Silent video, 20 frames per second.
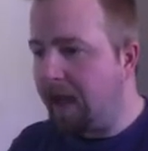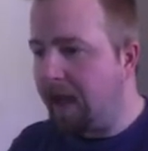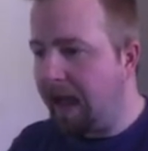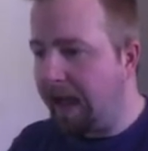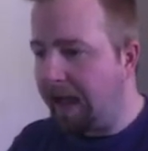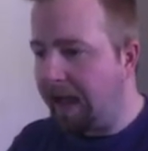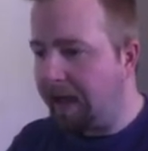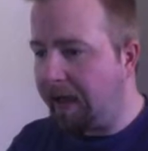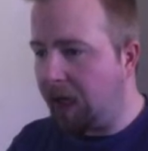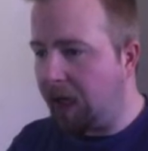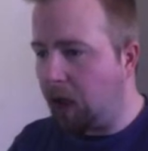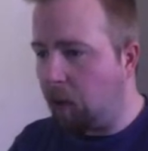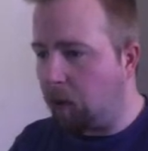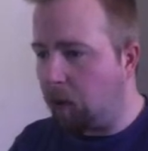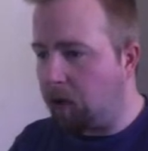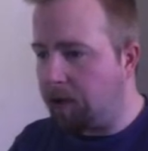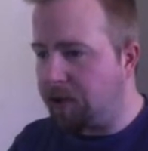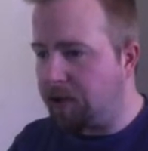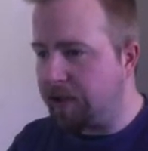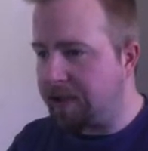And
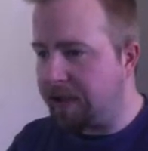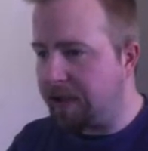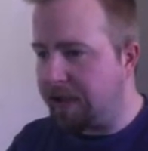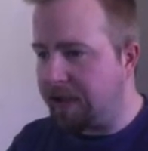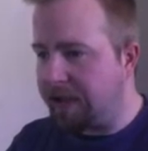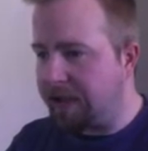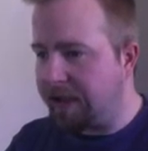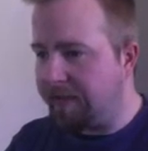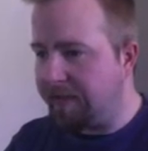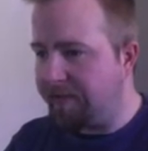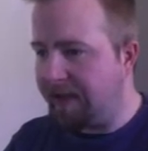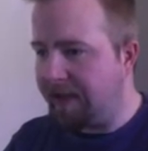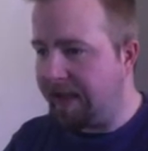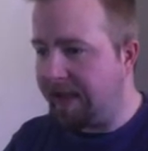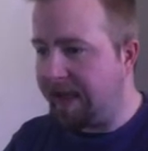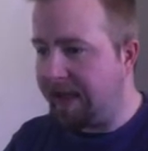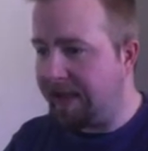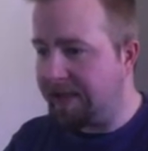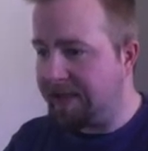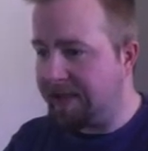we're just going to keep that
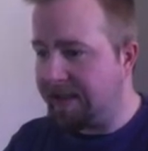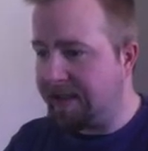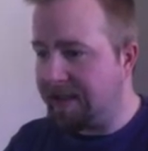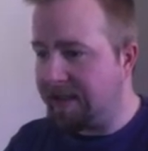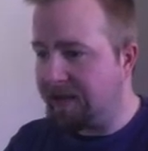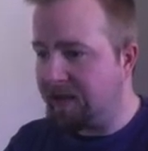as it is.